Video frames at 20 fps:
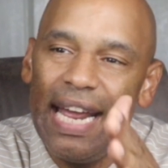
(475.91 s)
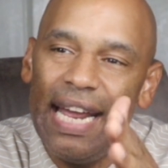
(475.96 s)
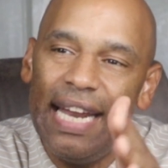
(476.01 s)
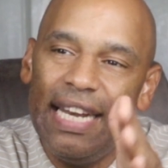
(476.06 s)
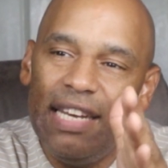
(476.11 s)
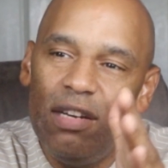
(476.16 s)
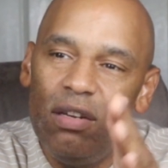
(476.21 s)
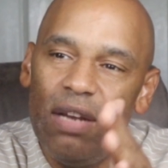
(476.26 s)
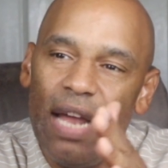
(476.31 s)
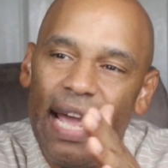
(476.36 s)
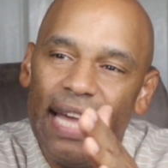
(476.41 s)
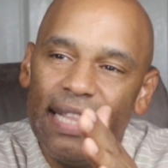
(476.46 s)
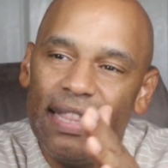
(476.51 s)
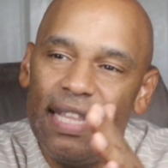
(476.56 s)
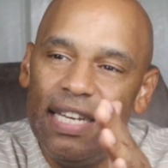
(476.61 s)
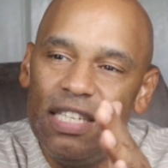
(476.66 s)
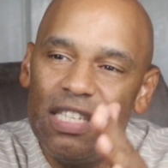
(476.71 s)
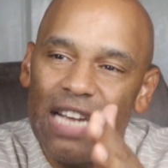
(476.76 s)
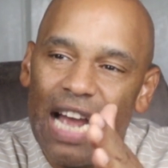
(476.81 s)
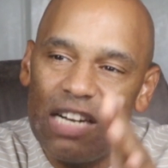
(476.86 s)

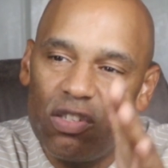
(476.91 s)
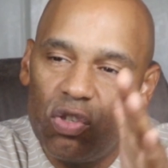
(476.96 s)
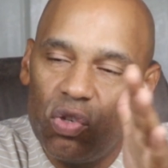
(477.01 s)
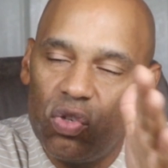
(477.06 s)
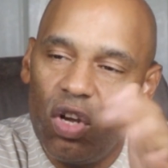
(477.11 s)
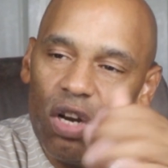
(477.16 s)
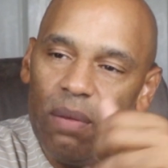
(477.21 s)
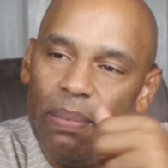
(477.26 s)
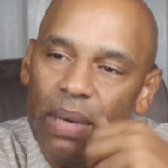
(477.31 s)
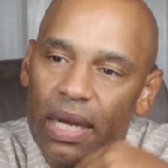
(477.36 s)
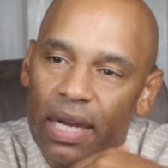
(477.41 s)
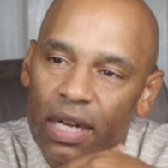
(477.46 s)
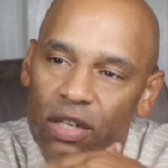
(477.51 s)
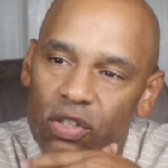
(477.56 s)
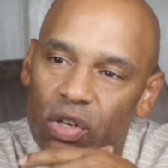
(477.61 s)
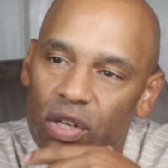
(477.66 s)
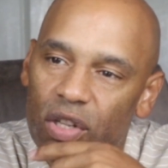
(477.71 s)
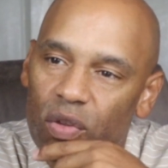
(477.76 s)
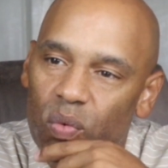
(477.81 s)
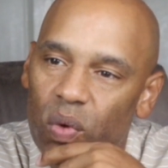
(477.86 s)
Anthony Joshua is going to be
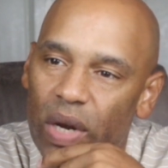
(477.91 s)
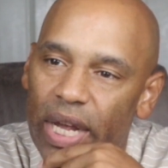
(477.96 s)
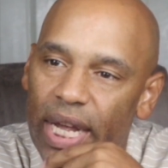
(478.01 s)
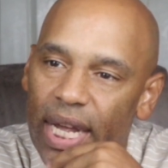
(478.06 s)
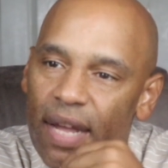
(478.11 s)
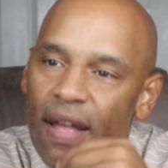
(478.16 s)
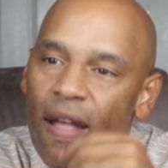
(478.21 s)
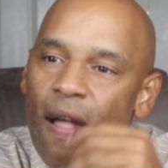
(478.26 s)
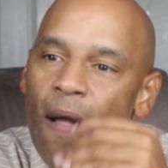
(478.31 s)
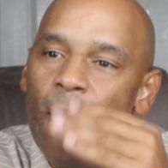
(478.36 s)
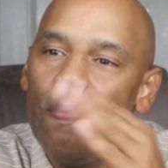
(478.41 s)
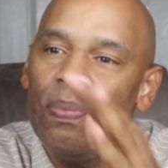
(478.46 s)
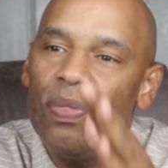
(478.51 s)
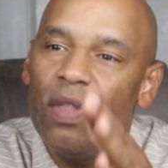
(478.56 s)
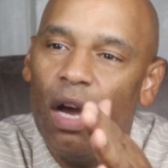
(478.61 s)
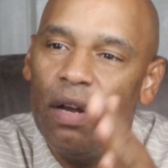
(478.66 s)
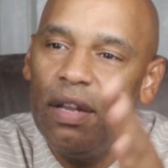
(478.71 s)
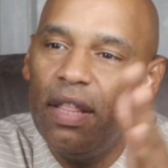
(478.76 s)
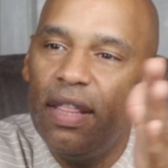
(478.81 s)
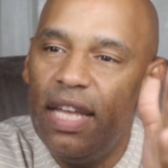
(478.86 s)
entering the ring
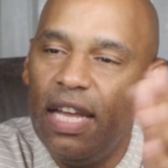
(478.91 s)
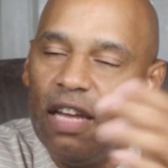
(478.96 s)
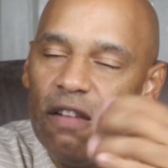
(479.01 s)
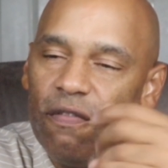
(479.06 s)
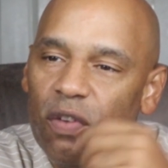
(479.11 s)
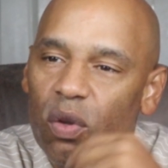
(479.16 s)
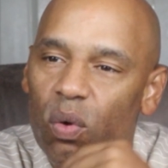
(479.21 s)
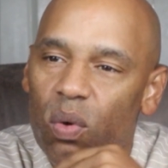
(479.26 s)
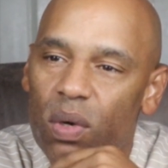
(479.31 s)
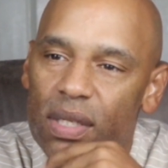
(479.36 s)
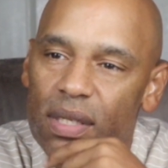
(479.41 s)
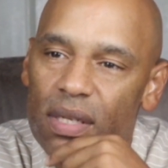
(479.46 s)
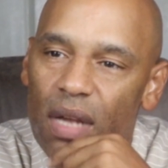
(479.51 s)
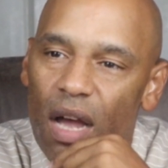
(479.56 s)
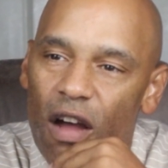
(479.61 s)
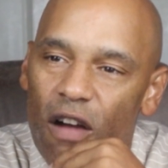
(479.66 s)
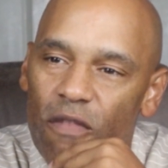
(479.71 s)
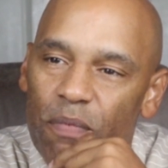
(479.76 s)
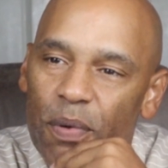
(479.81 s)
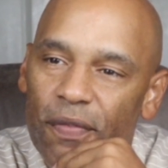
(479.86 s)
under the influence
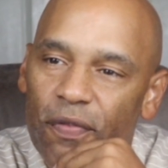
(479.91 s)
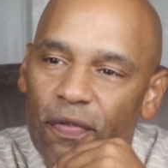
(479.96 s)
of